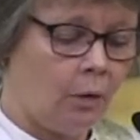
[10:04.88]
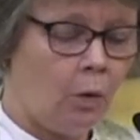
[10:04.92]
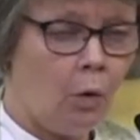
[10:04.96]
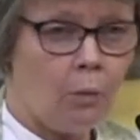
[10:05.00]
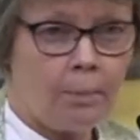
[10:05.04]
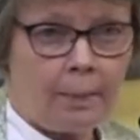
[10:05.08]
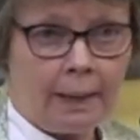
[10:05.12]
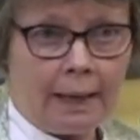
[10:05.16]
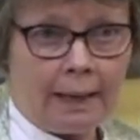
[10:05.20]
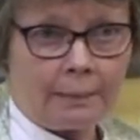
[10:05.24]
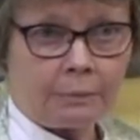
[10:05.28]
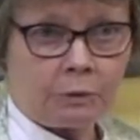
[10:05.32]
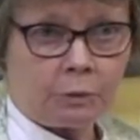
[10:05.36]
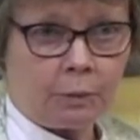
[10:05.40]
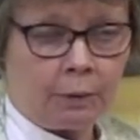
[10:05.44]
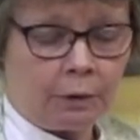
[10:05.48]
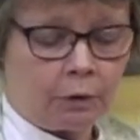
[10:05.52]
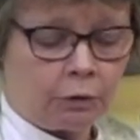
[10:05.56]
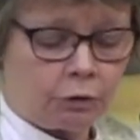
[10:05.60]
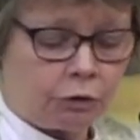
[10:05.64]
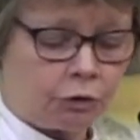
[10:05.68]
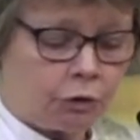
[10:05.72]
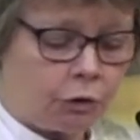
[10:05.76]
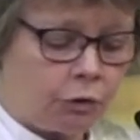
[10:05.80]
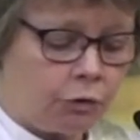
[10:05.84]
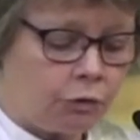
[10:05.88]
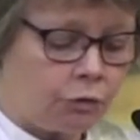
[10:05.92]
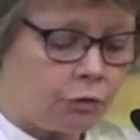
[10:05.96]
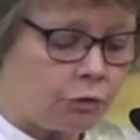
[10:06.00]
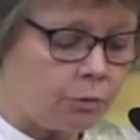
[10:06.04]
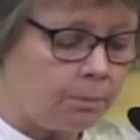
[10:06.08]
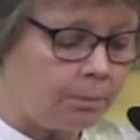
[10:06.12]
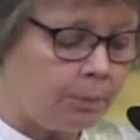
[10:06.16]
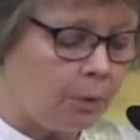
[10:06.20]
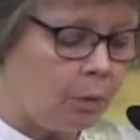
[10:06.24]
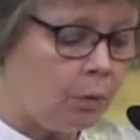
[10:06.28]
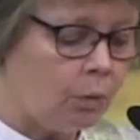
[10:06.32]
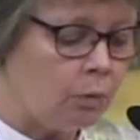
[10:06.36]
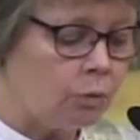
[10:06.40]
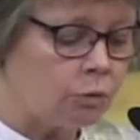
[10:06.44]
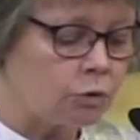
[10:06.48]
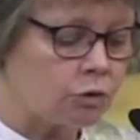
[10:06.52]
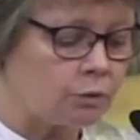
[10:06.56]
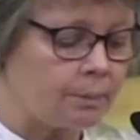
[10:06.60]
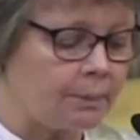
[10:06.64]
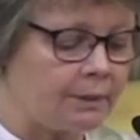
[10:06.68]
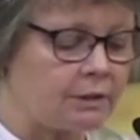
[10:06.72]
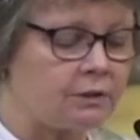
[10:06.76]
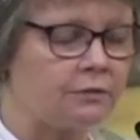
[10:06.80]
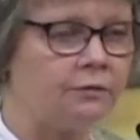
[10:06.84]
Or perhaps we could turn to
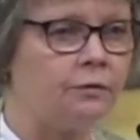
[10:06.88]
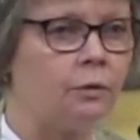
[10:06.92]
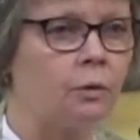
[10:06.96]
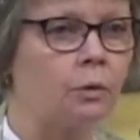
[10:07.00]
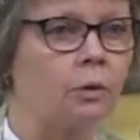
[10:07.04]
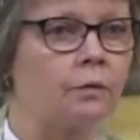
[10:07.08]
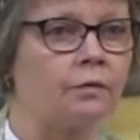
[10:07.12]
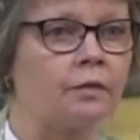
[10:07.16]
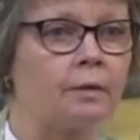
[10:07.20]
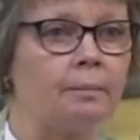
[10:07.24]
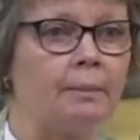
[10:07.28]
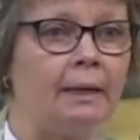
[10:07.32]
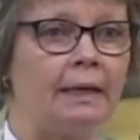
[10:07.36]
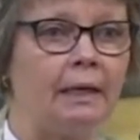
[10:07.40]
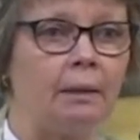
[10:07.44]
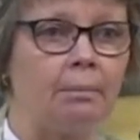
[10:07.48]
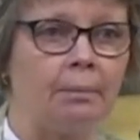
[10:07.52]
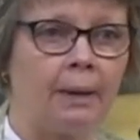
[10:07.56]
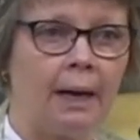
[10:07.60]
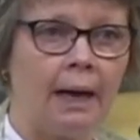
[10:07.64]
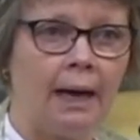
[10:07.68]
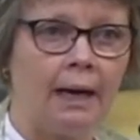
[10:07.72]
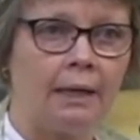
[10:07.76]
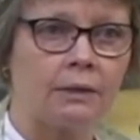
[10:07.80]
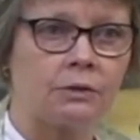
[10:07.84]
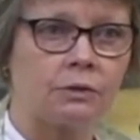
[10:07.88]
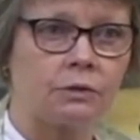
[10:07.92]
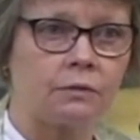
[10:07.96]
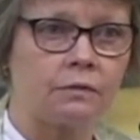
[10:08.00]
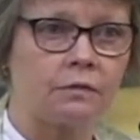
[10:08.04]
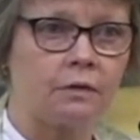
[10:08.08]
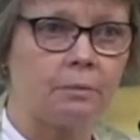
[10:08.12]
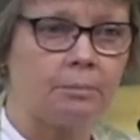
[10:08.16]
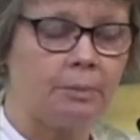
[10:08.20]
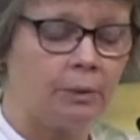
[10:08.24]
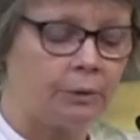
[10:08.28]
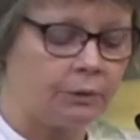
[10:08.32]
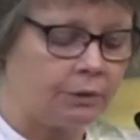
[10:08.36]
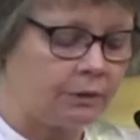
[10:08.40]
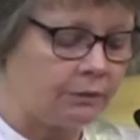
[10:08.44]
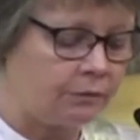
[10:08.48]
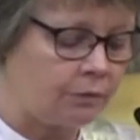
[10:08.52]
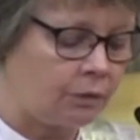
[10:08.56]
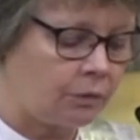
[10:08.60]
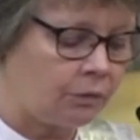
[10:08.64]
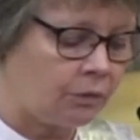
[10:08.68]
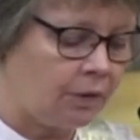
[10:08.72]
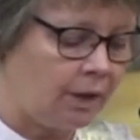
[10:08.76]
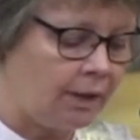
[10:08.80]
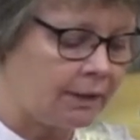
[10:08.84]
Paul's metaphor of the many parts of the body
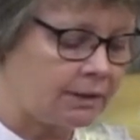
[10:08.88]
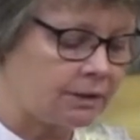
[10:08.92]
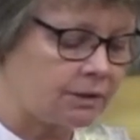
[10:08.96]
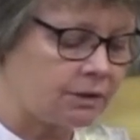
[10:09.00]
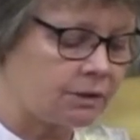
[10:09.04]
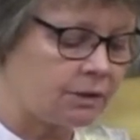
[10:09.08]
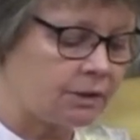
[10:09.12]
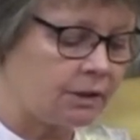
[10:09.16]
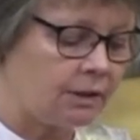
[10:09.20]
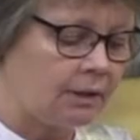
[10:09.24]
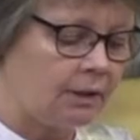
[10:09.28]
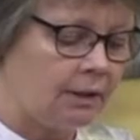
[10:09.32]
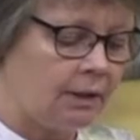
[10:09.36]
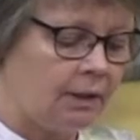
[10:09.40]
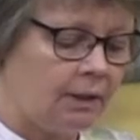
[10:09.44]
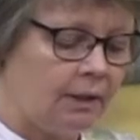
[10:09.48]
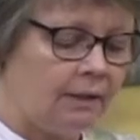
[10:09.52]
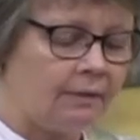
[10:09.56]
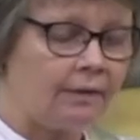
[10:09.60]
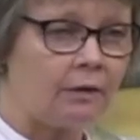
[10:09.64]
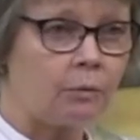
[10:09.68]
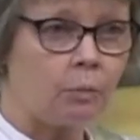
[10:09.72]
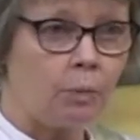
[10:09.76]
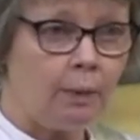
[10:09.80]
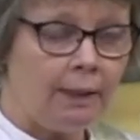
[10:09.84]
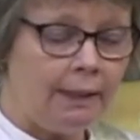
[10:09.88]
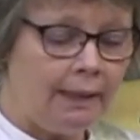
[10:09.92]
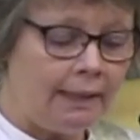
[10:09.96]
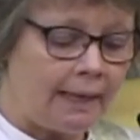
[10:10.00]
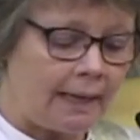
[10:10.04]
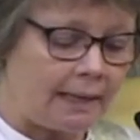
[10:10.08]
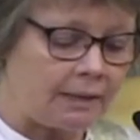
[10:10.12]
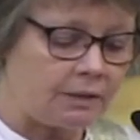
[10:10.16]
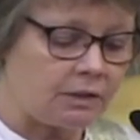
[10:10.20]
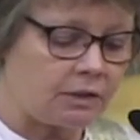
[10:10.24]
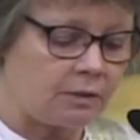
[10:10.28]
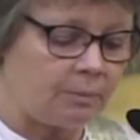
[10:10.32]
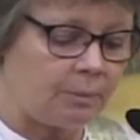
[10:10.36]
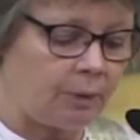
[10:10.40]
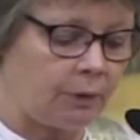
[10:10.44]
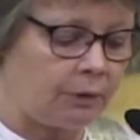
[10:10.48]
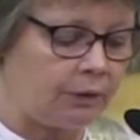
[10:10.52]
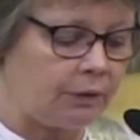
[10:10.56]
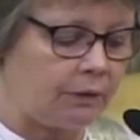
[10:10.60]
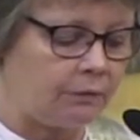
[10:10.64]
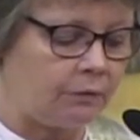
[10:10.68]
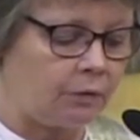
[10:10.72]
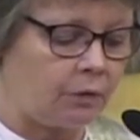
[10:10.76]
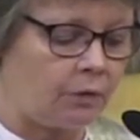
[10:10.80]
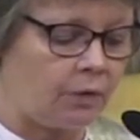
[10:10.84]
of Christ, that we as the
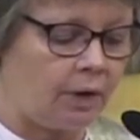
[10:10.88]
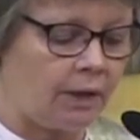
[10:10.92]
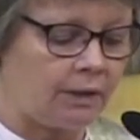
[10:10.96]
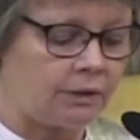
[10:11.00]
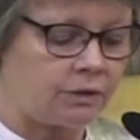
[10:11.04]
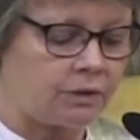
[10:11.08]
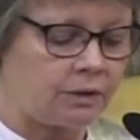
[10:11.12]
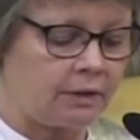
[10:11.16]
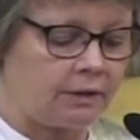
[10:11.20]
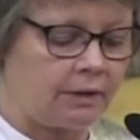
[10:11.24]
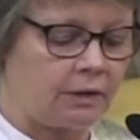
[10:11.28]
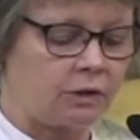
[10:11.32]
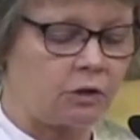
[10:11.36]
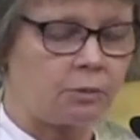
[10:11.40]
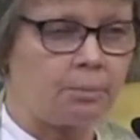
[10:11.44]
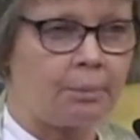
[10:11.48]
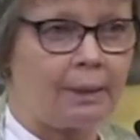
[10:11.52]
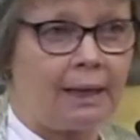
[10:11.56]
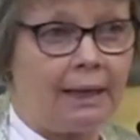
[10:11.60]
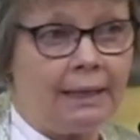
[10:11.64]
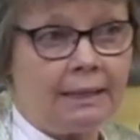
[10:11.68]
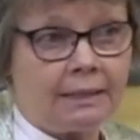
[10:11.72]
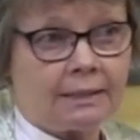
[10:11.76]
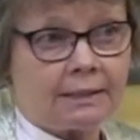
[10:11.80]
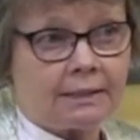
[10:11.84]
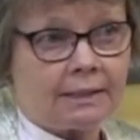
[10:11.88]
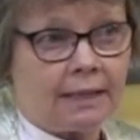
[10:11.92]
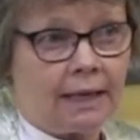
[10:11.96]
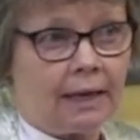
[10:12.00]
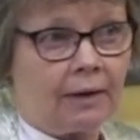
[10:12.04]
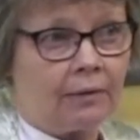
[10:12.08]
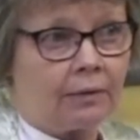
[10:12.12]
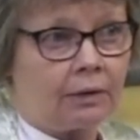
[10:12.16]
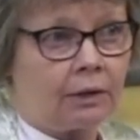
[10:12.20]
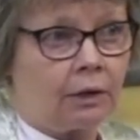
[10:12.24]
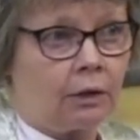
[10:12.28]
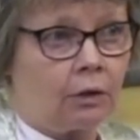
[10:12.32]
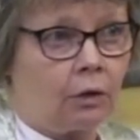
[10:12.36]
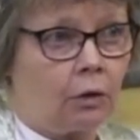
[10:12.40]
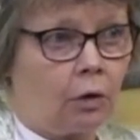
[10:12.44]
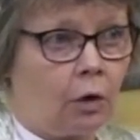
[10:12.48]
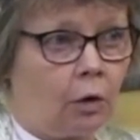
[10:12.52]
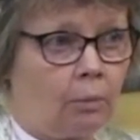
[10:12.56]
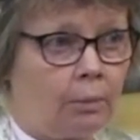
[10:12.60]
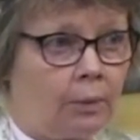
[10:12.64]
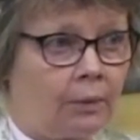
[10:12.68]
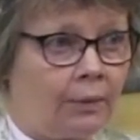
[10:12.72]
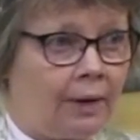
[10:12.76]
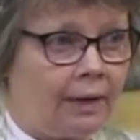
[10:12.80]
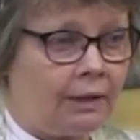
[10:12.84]
body of Christ in this place are a
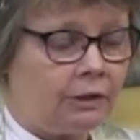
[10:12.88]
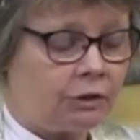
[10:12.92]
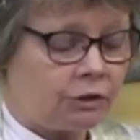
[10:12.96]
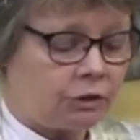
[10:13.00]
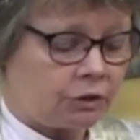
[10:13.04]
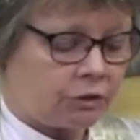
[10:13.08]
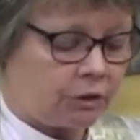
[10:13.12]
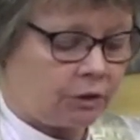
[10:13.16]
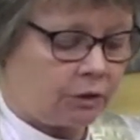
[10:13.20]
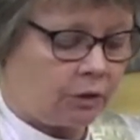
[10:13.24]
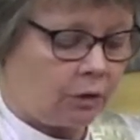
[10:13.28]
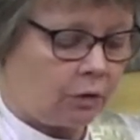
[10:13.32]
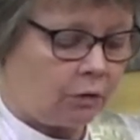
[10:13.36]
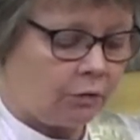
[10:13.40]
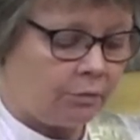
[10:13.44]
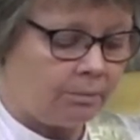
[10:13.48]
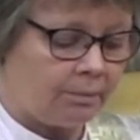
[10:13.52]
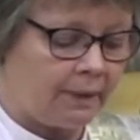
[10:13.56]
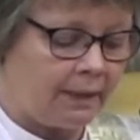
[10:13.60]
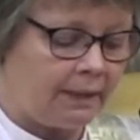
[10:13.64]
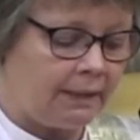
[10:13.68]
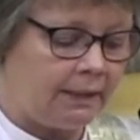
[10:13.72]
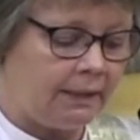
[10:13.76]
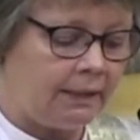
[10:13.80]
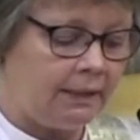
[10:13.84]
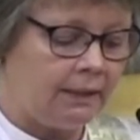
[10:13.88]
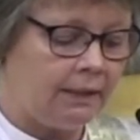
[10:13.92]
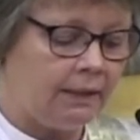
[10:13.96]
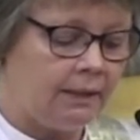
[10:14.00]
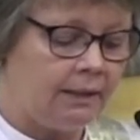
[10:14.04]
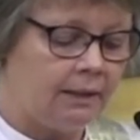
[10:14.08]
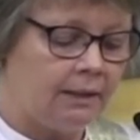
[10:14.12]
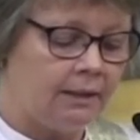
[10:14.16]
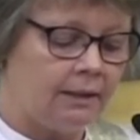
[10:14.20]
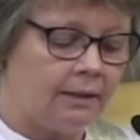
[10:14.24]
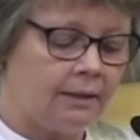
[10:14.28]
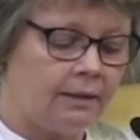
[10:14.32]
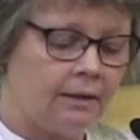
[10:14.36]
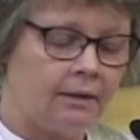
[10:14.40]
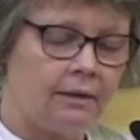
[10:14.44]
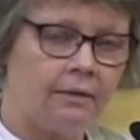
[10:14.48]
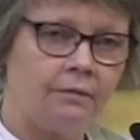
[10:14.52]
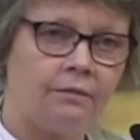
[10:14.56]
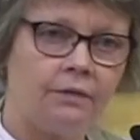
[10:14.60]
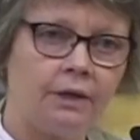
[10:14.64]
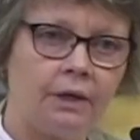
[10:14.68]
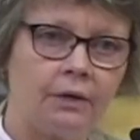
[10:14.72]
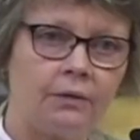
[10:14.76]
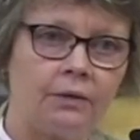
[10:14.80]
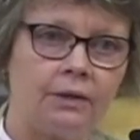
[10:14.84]
conglomeration of many,
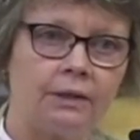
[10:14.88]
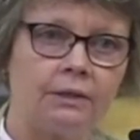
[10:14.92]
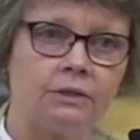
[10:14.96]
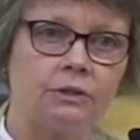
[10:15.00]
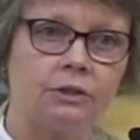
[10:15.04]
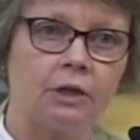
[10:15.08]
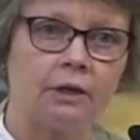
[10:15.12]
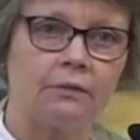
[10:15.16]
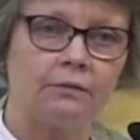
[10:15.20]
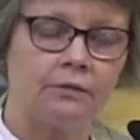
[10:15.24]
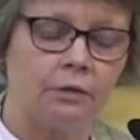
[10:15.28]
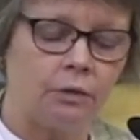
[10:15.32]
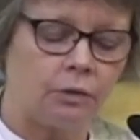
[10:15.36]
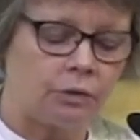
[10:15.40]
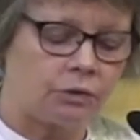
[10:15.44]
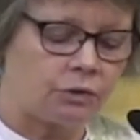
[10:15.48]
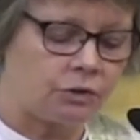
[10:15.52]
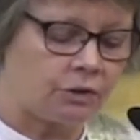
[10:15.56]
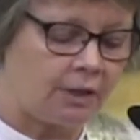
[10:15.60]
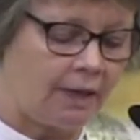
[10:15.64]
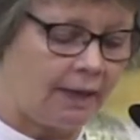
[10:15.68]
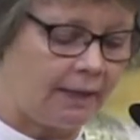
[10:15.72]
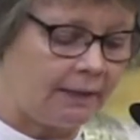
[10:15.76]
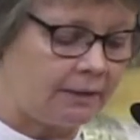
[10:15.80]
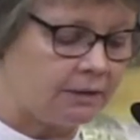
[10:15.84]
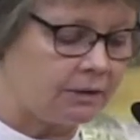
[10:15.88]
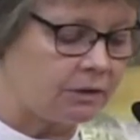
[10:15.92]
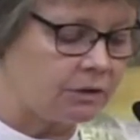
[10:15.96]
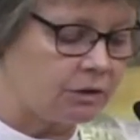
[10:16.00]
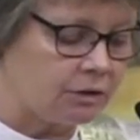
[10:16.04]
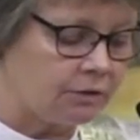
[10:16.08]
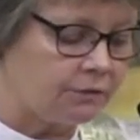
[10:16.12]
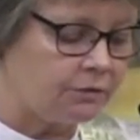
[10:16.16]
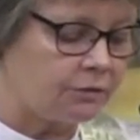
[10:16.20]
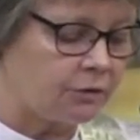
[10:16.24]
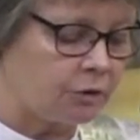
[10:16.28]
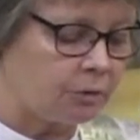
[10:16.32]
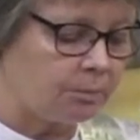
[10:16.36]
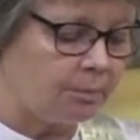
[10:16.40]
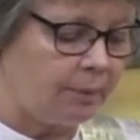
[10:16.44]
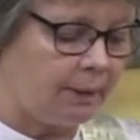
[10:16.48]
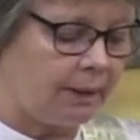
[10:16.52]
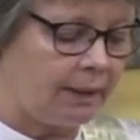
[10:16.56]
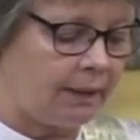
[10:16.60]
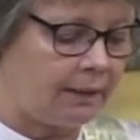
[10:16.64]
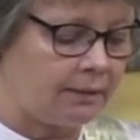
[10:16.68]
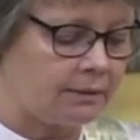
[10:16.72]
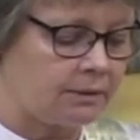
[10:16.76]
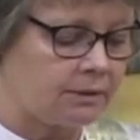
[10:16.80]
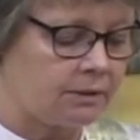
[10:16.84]
varied, diverse, and different
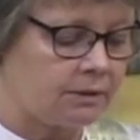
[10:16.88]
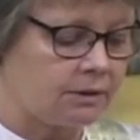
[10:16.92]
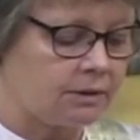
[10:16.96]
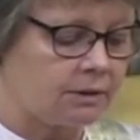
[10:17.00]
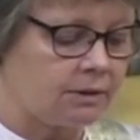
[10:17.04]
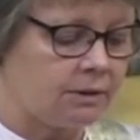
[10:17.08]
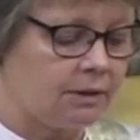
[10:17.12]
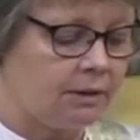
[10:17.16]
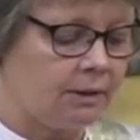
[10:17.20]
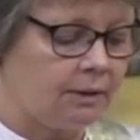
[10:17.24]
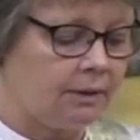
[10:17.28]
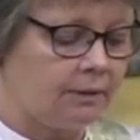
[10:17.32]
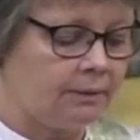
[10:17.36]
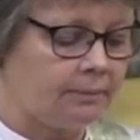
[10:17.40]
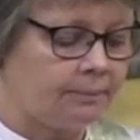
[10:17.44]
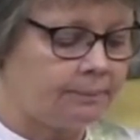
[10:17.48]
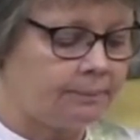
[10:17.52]
parts.